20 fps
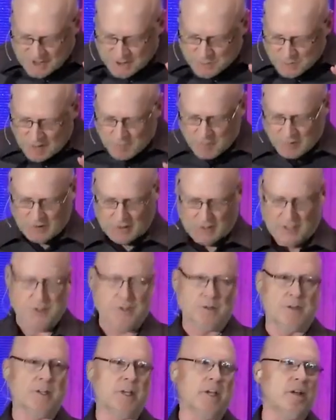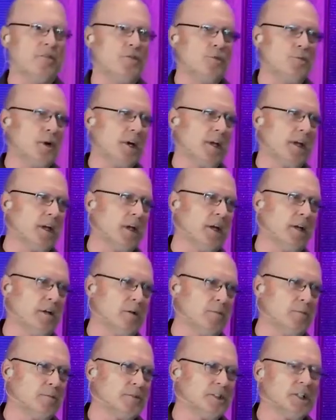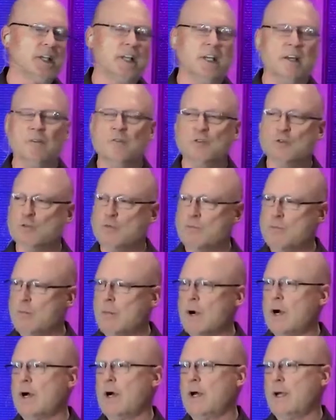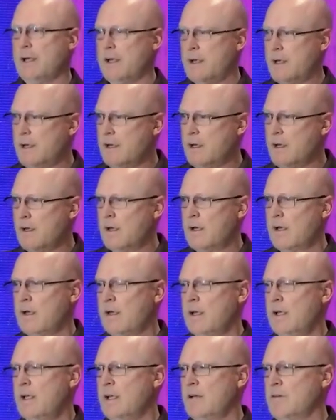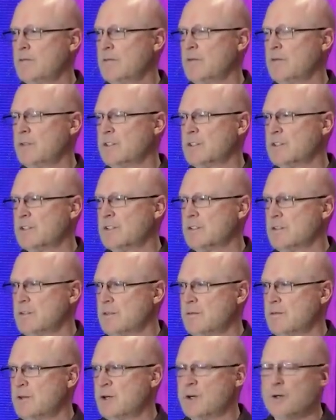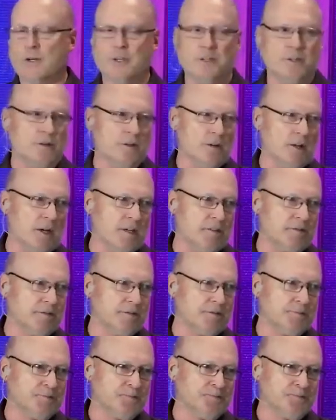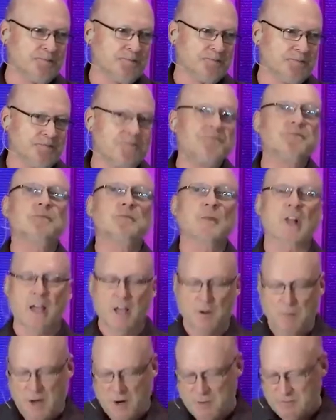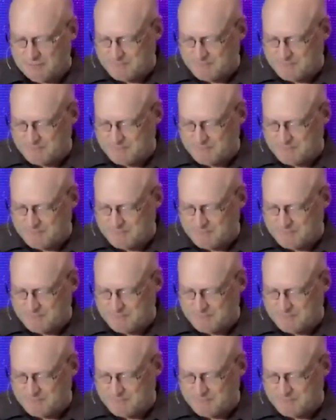my pleasure to give you my kingdom, to give you my influence for good in your life. Amen.